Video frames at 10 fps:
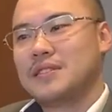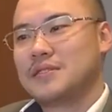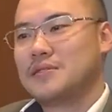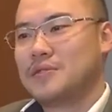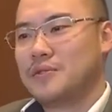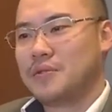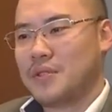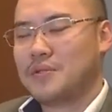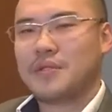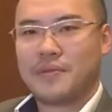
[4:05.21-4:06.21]
So,
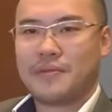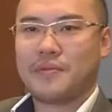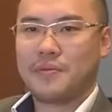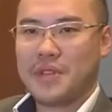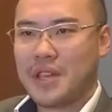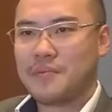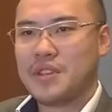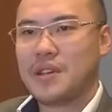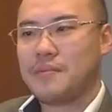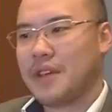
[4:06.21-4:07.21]
if we can
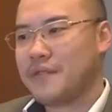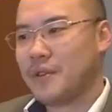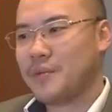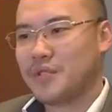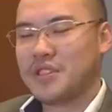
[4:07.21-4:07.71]
be the platform to